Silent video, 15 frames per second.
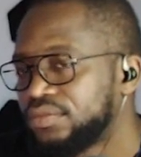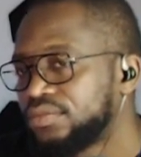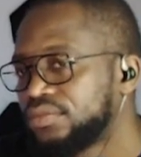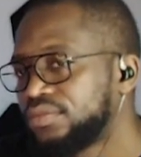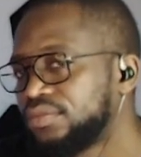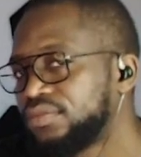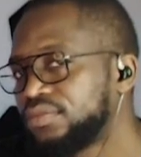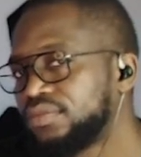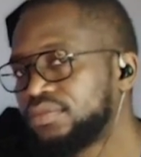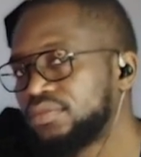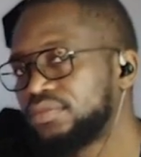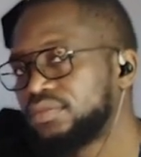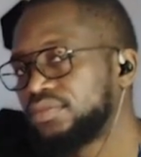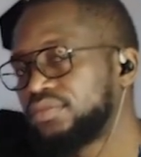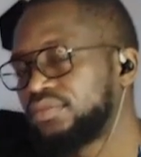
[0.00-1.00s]

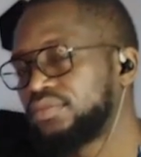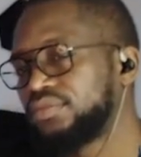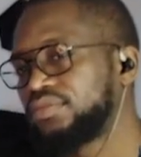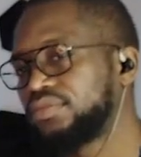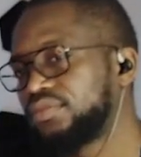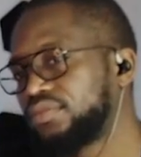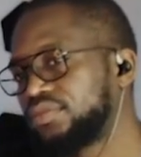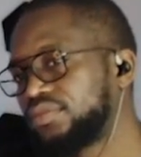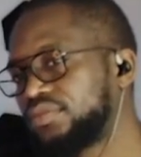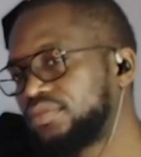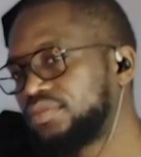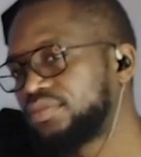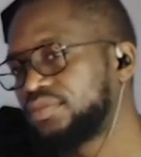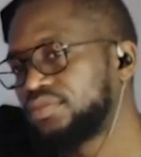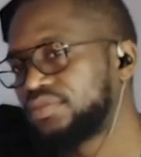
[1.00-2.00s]

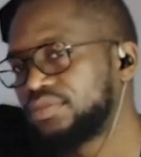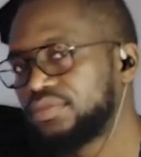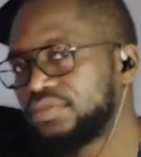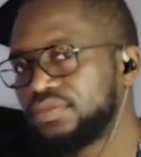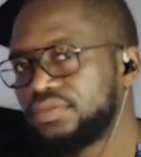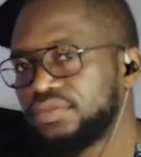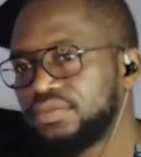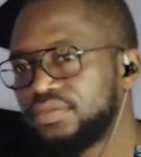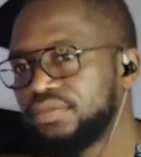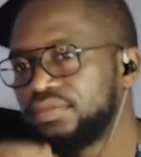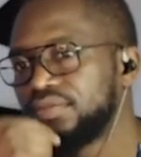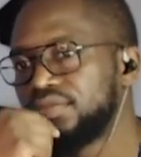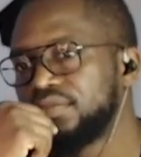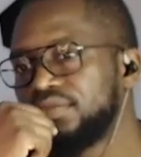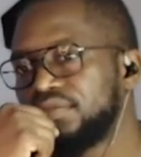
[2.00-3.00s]
The person shown says nothing.